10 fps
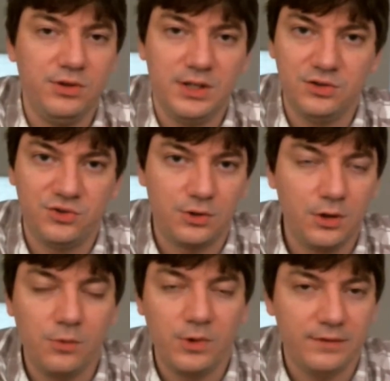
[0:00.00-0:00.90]
You can
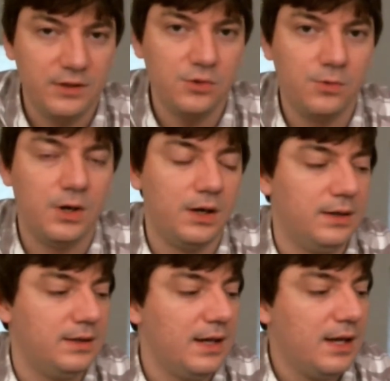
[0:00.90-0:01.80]
draw whatever you
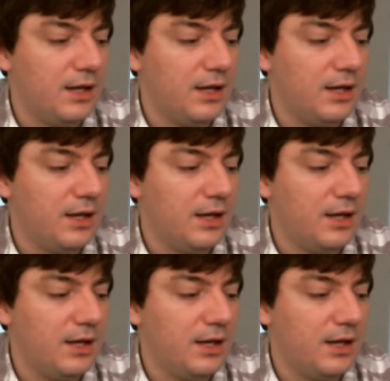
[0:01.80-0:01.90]
want.